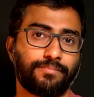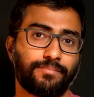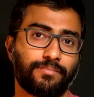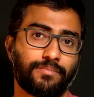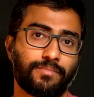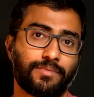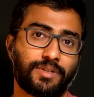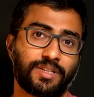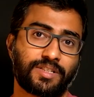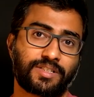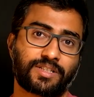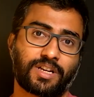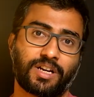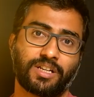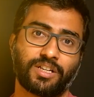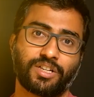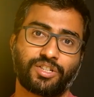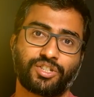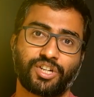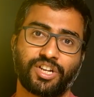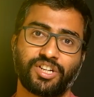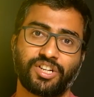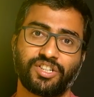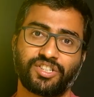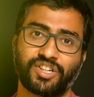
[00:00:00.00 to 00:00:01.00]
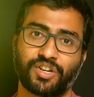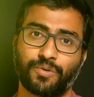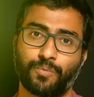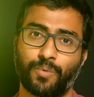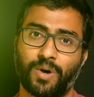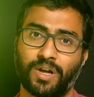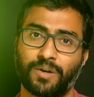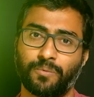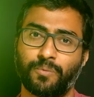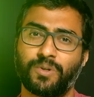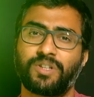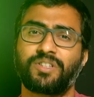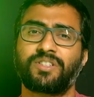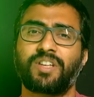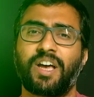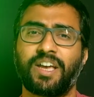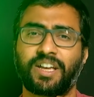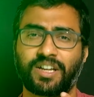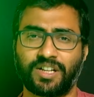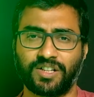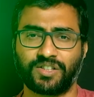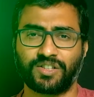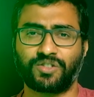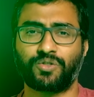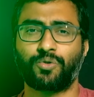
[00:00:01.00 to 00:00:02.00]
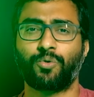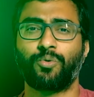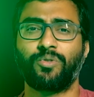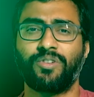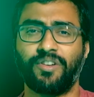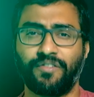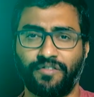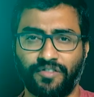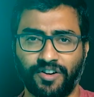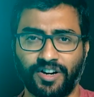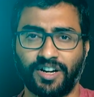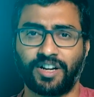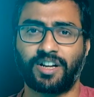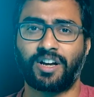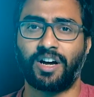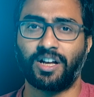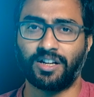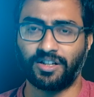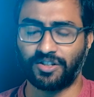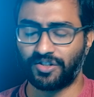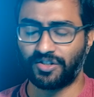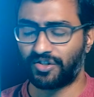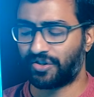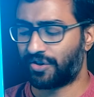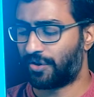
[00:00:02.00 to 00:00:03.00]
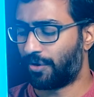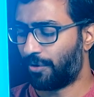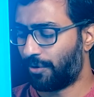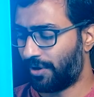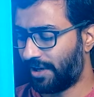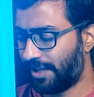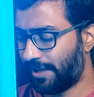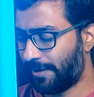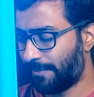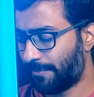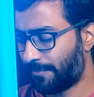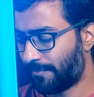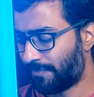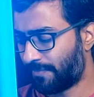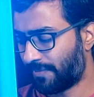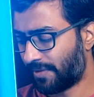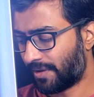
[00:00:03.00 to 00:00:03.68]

this color changing one which cycles through different colors slowly,